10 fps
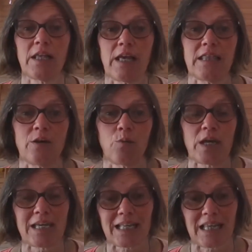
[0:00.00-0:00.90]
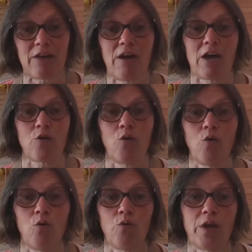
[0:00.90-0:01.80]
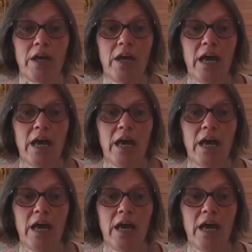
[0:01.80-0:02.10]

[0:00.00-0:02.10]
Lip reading: in that we clear out all the